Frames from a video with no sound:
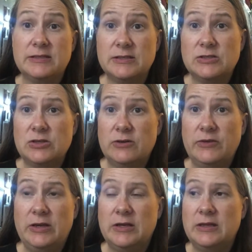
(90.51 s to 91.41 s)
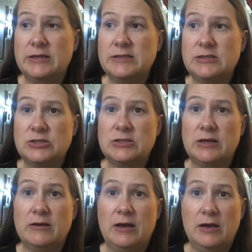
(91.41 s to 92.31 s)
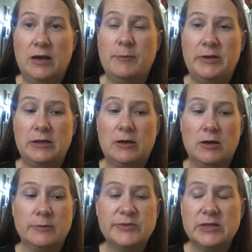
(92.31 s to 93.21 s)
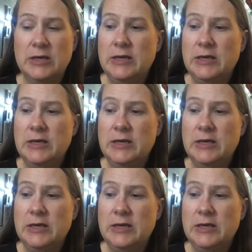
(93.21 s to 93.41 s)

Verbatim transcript: as a serving and that's just a, a couple of carbs.